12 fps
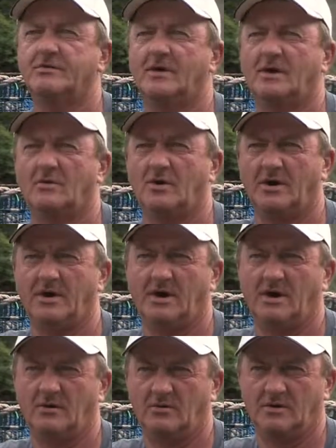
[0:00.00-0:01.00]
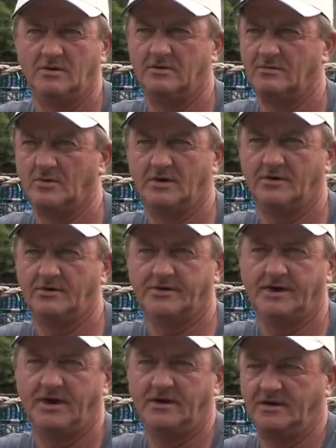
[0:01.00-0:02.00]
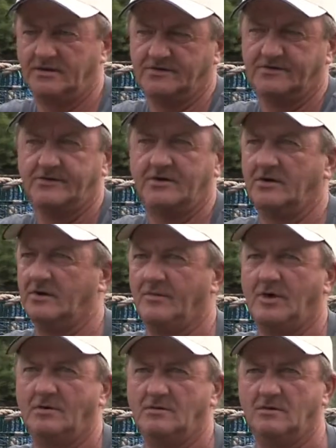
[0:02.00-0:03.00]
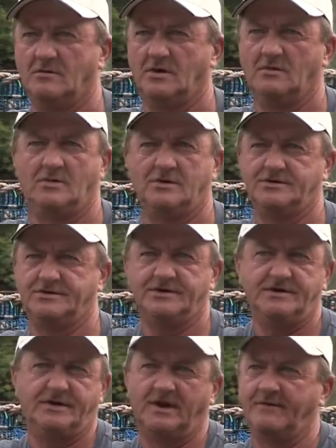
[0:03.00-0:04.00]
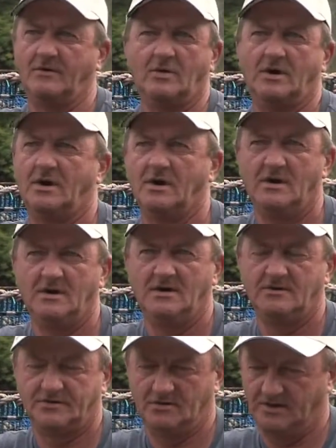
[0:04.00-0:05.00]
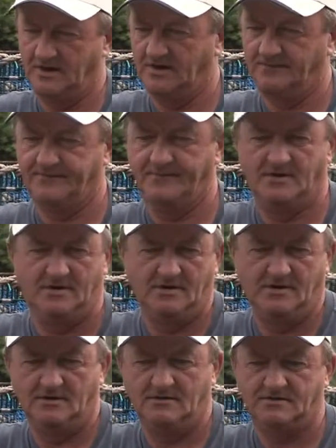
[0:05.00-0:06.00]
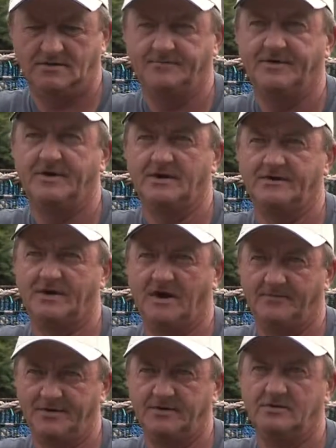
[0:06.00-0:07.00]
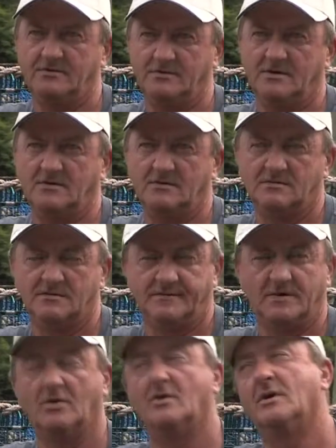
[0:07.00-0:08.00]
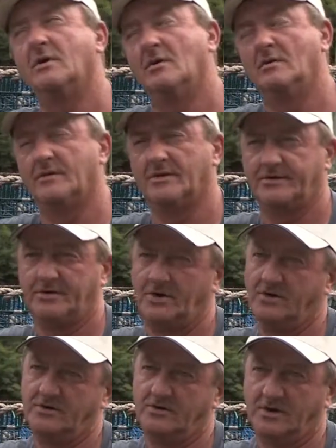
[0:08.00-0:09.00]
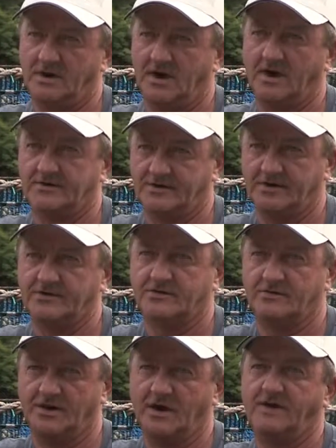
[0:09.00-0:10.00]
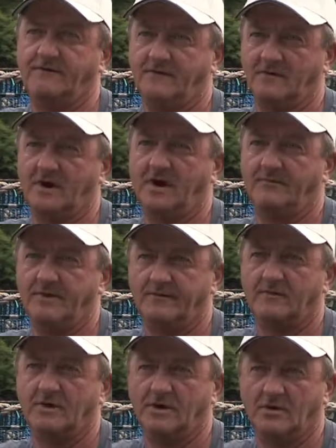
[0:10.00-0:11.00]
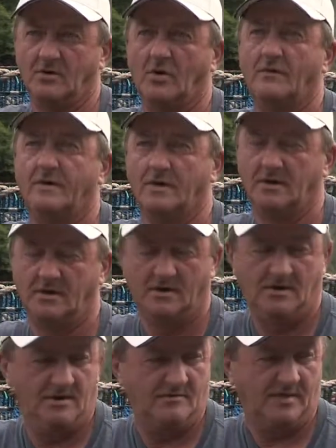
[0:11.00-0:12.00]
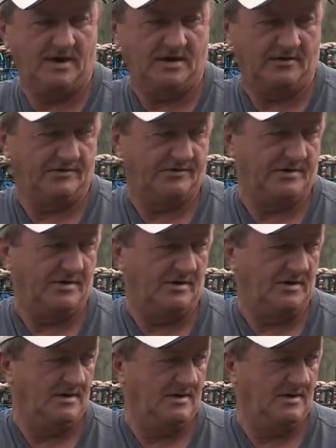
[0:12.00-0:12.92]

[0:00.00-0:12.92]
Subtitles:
no matter where you are, where you're standing, to the stern of the boat. You want one sheath everywhere, so that if something does happen, if you're going out over the stern, you got access to a knife to grab before you go over the back of the stern,